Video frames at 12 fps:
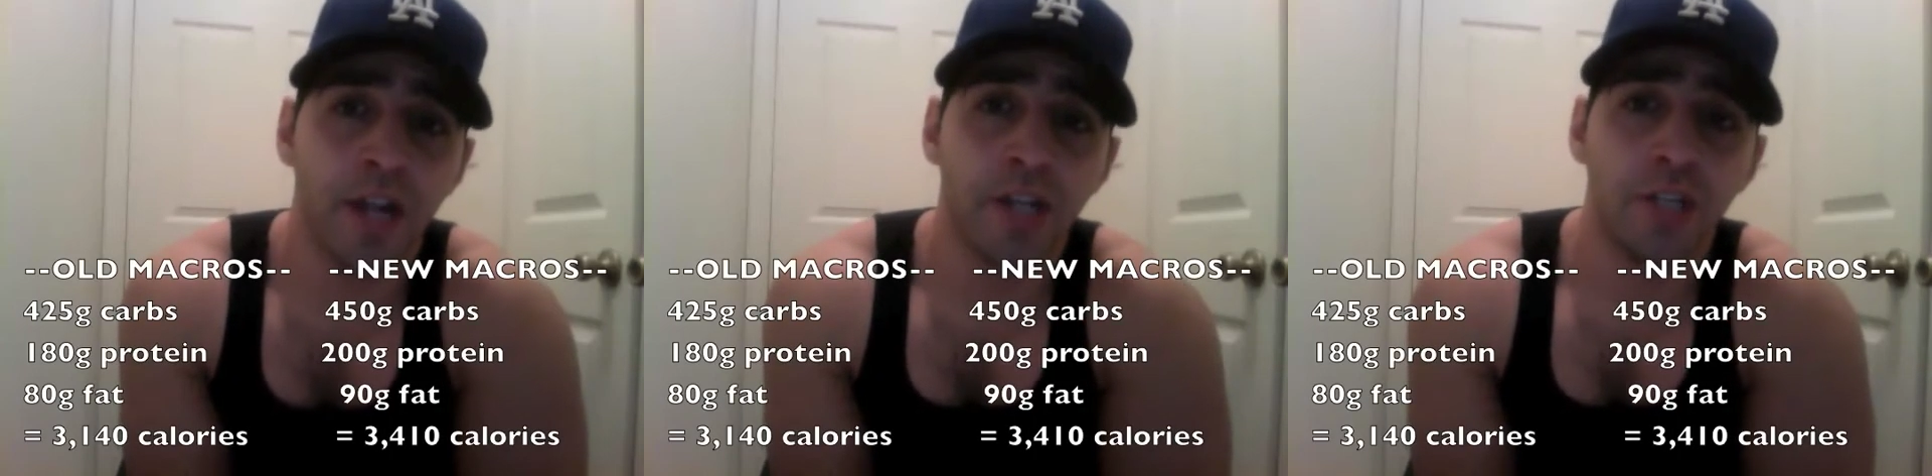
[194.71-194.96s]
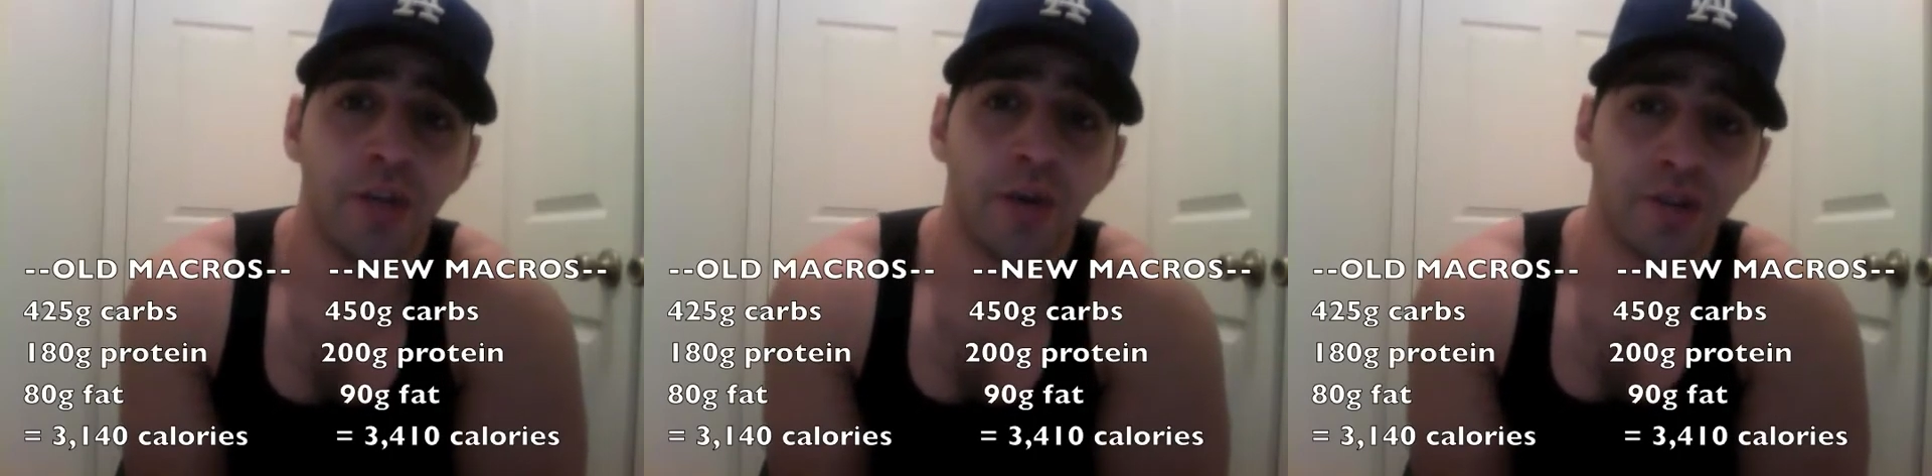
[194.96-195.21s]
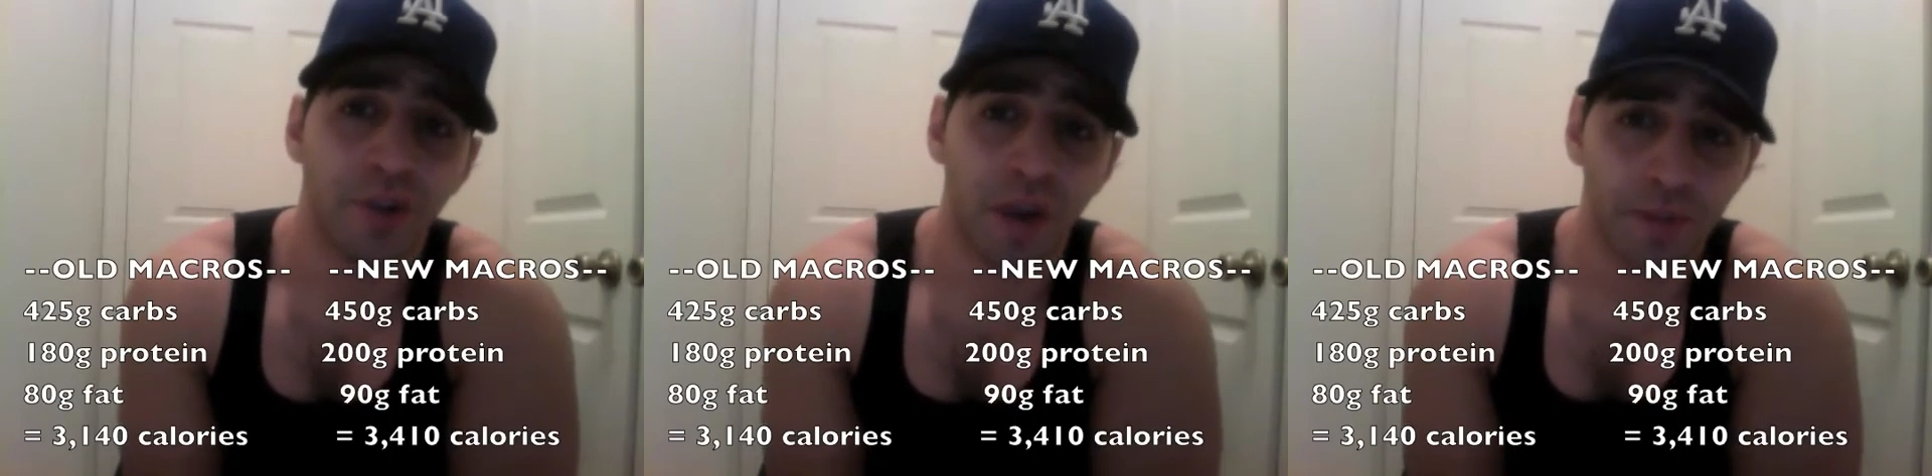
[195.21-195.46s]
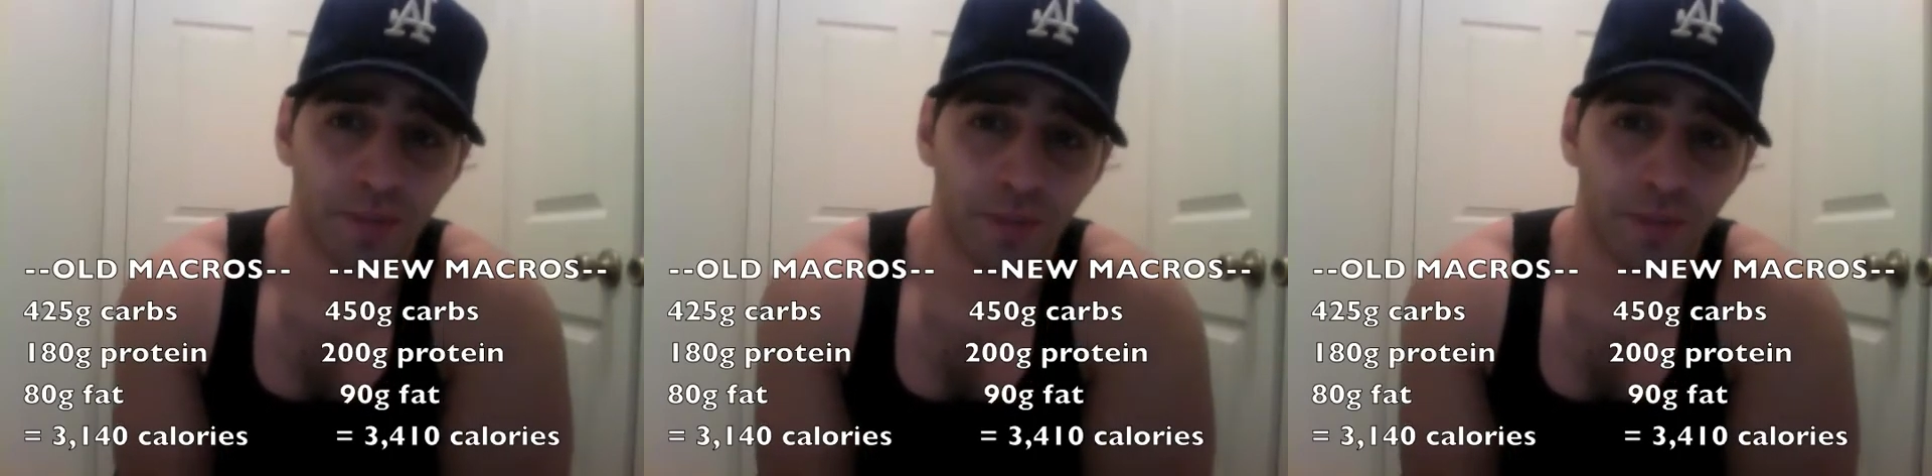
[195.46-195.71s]
200 grams
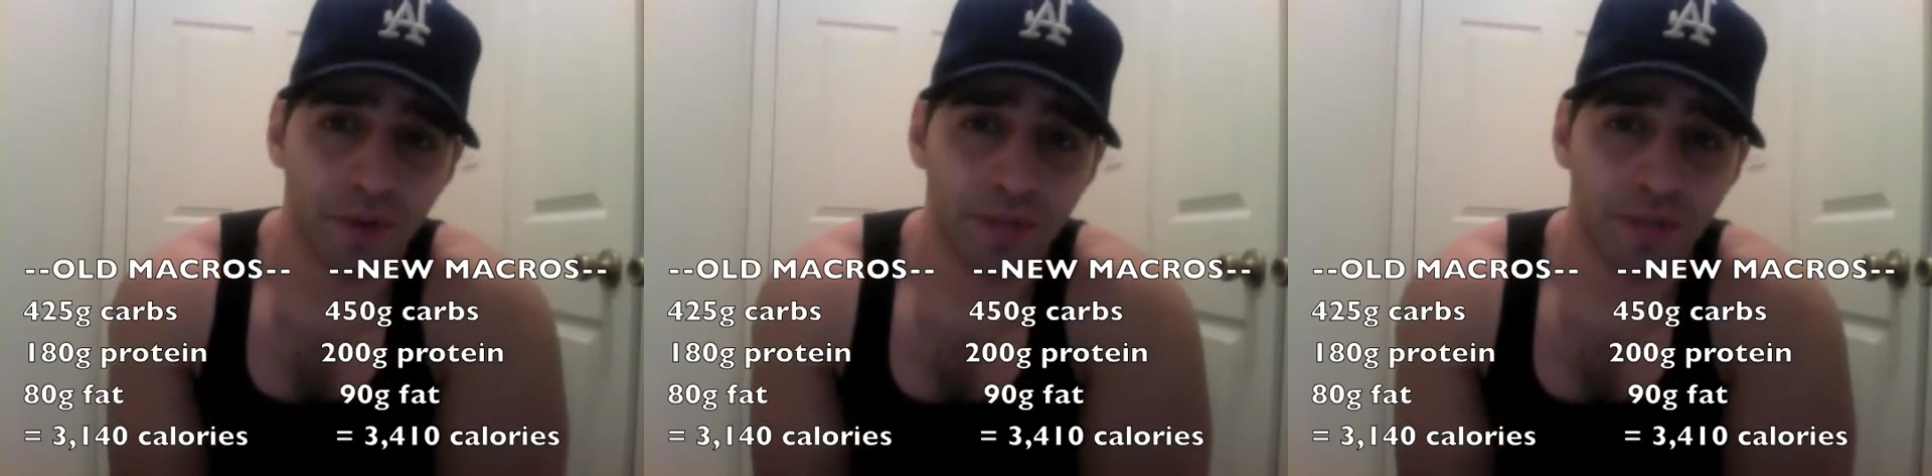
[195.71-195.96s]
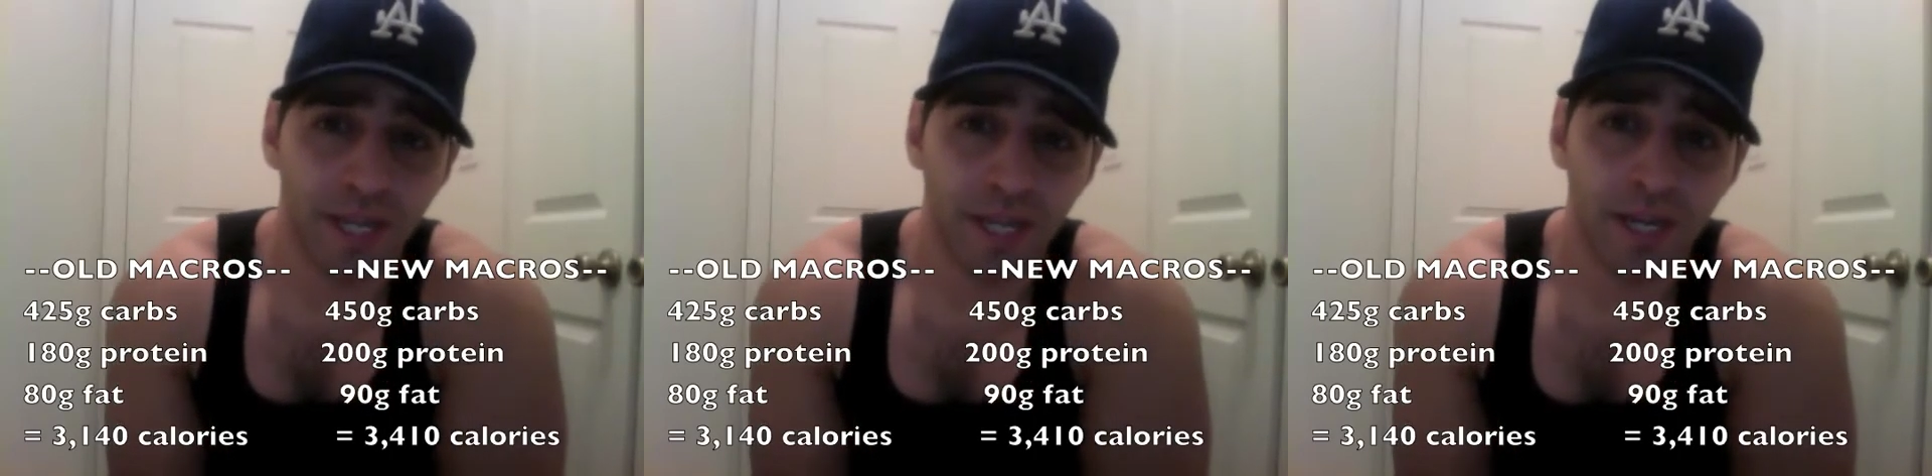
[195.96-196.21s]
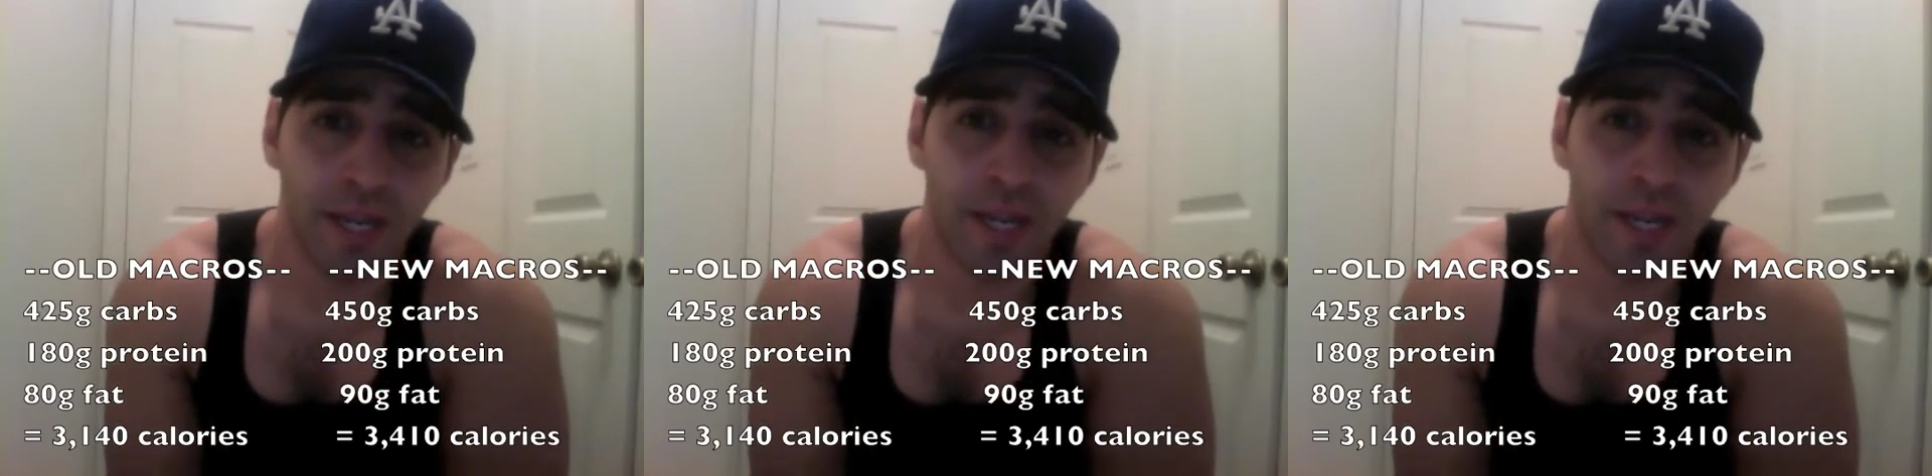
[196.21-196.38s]
of protein,